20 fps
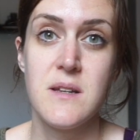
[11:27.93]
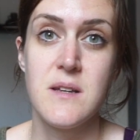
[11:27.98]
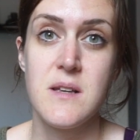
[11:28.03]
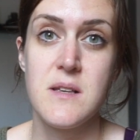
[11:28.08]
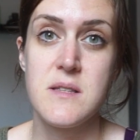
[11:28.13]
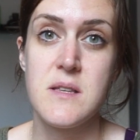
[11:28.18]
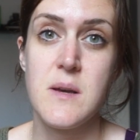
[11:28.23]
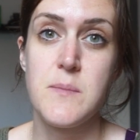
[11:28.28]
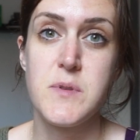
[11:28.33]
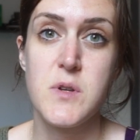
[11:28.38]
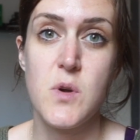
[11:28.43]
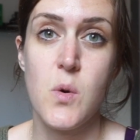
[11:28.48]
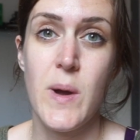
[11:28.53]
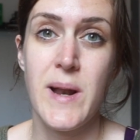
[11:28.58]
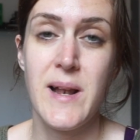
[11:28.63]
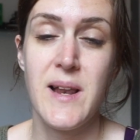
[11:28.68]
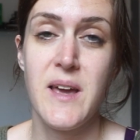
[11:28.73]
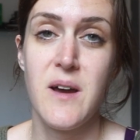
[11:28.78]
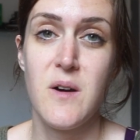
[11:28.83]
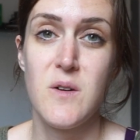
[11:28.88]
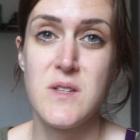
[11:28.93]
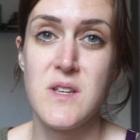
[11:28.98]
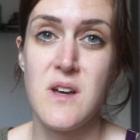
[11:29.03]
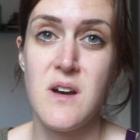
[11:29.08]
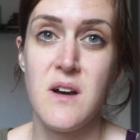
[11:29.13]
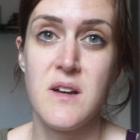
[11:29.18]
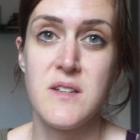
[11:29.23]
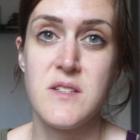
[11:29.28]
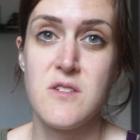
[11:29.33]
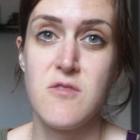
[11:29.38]
Subsequently, I was
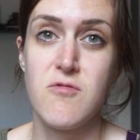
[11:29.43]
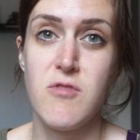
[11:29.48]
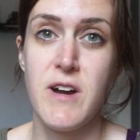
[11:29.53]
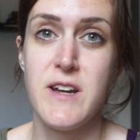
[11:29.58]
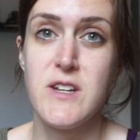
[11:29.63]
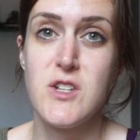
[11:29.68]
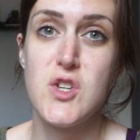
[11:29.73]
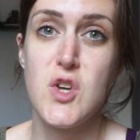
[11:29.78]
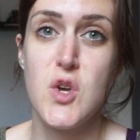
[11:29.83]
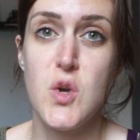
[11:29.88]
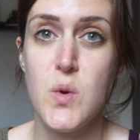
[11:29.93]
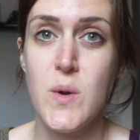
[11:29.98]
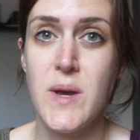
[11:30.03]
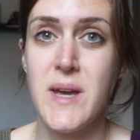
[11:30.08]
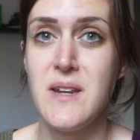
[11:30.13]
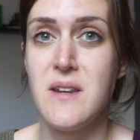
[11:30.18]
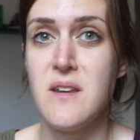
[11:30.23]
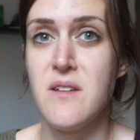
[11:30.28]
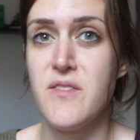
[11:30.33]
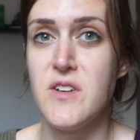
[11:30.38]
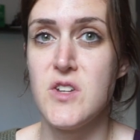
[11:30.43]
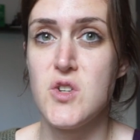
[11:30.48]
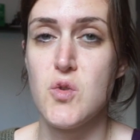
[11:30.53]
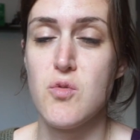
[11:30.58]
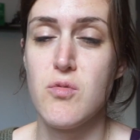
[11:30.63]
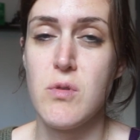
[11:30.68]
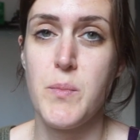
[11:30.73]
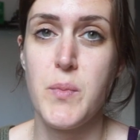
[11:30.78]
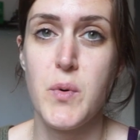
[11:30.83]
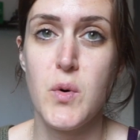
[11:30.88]
asked to write 2 individual
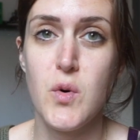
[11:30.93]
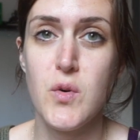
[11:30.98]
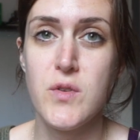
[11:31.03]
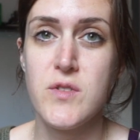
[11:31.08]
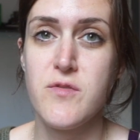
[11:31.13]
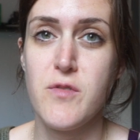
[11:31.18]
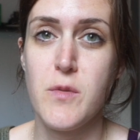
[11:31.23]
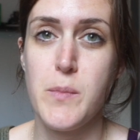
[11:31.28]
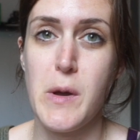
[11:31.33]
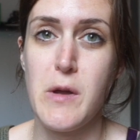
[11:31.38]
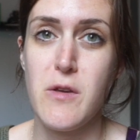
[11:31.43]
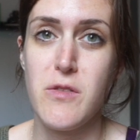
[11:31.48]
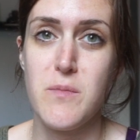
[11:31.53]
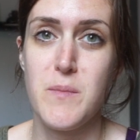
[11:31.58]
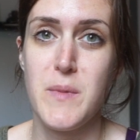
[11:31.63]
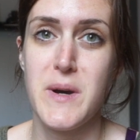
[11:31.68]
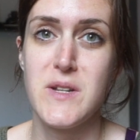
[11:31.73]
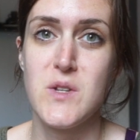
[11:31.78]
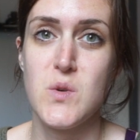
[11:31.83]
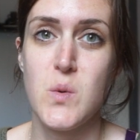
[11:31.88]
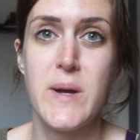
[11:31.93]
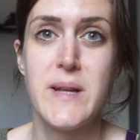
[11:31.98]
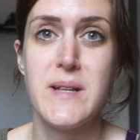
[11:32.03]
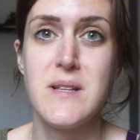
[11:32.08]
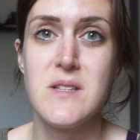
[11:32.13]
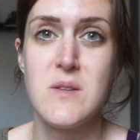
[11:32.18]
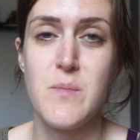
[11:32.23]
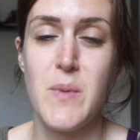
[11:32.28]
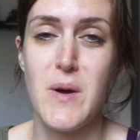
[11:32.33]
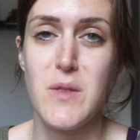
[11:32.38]
reports for both of my
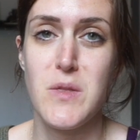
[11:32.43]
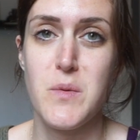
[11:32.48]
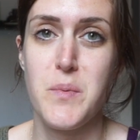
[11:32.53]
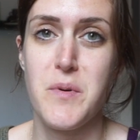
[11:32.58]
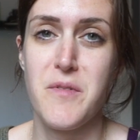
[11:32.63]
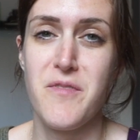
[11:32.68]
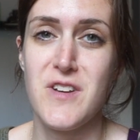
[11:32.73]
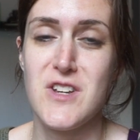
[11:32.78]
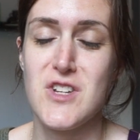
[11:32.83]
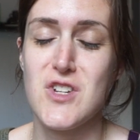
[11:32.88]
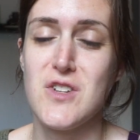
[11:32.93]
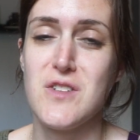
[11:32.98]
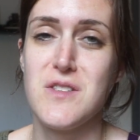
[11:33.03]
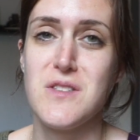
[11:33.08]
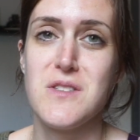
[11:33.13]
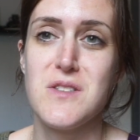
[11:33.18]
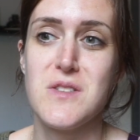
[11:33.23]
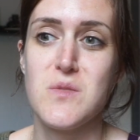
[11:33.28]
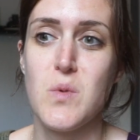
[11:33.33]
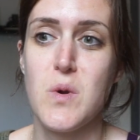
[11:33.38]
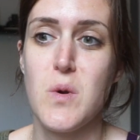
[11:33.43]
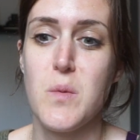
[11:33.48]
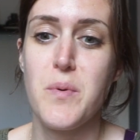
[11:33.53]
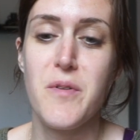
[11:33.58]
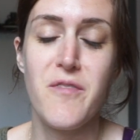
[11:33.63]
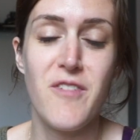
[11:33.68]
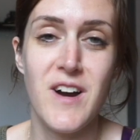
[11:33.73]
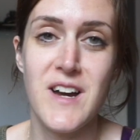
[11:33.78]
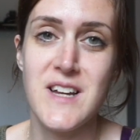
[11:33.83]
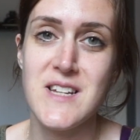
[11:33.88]
twins about the provisions we were
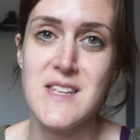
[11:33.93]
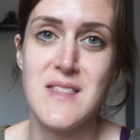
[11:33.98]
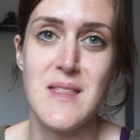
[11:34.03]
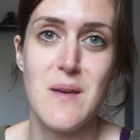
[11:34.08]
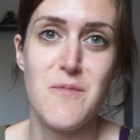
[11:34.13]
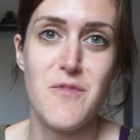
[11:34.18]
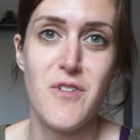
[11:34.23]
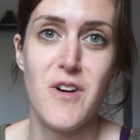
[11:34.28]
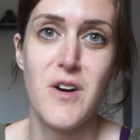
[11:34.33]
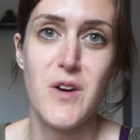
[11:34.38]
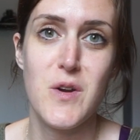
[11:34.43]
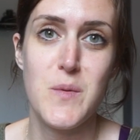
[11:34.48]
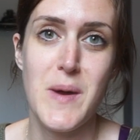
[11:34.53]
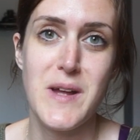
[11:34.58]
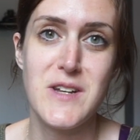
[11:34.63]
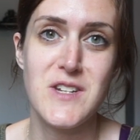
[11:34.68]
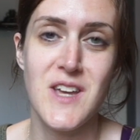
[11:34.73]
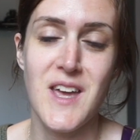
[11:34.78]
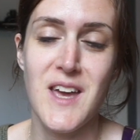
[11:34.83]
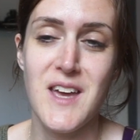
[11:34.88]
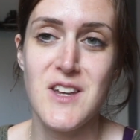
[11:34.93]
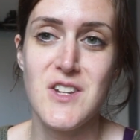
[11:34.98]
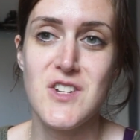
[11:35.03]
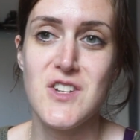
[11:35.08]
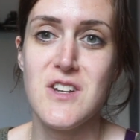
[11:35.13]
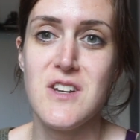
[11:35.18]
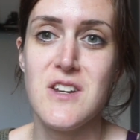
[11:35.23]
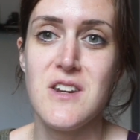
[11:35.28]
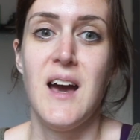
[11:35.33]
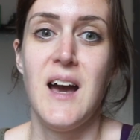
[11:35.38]
providing them for home
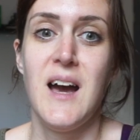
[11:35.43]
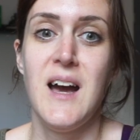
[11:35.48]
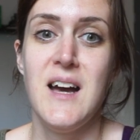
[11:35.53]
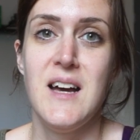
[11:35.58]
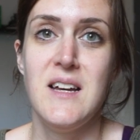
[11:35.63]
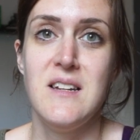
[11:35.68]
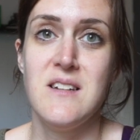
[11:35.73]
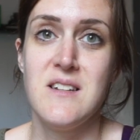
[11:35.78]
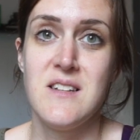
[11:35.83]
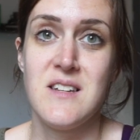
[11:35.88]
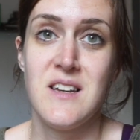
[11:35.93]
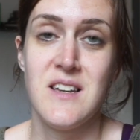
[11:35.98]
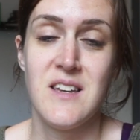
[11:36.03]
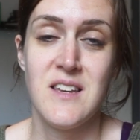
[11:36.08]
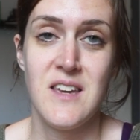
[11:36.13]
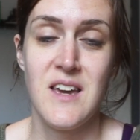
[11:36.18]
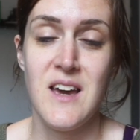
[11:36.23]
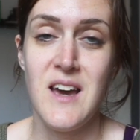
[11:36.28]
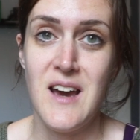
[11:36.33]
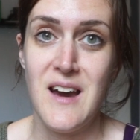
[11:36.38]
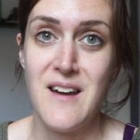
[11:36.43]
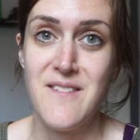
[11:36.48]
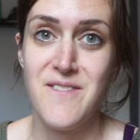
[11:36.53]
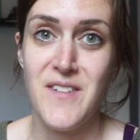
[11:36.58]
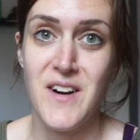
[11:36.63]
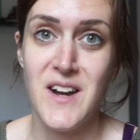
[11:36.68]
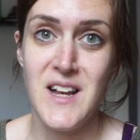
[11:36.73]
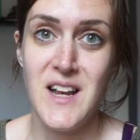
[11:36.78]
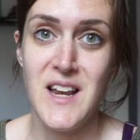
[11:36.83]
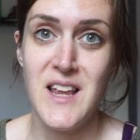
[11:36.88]
education. And yeah, I
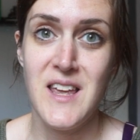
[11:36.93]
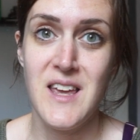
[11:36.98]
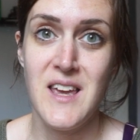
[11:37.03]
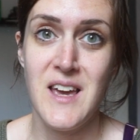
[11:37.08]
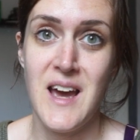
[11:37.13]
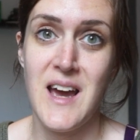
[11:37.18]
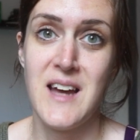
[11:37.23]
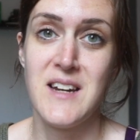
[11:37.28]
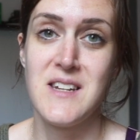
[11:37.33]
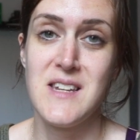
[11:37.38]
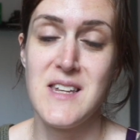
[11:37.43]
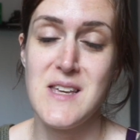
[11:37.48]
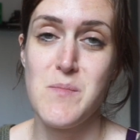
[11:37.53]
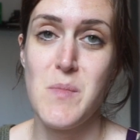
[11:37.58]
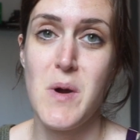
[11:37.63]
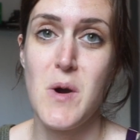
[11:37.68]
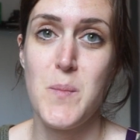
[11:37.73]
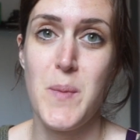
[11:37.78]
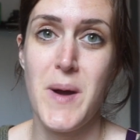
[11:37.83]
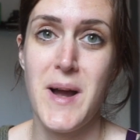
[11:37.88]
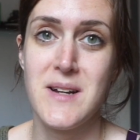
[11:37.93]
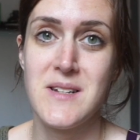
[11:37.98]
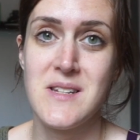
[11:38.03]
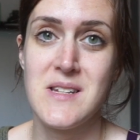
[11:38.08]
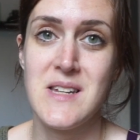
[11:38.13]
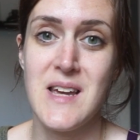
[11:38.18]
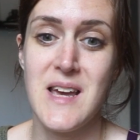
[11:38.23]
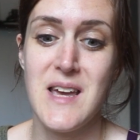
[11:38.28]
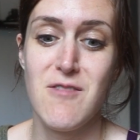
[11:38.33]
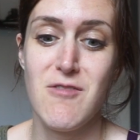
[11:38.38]
finally had an email back
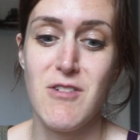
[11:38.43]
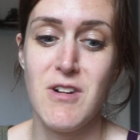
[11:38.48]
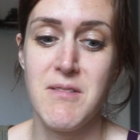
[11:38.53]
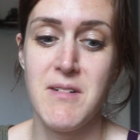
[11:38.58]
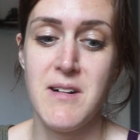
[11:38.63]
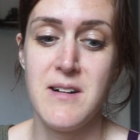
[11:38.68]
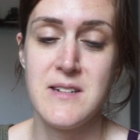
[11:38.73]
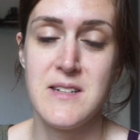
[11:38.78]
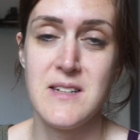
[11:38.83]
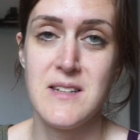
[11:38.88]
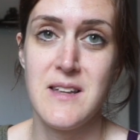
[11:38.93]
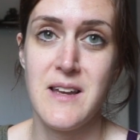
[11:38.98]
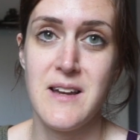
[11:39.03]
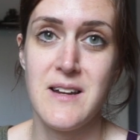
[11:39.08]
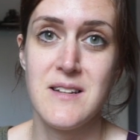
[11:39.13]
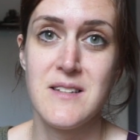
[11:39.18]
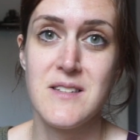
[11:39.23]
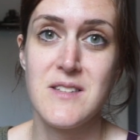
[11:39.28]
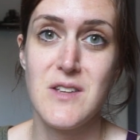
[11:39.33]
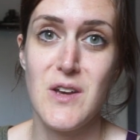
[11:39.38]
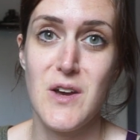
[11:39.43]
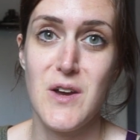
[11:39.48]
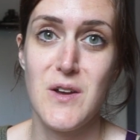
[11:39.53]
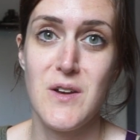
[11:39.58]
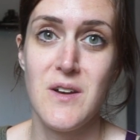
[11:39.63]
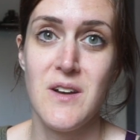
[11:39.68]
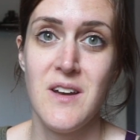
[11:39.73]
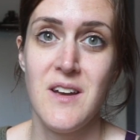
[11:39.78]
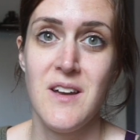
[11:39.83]
today regarding that. So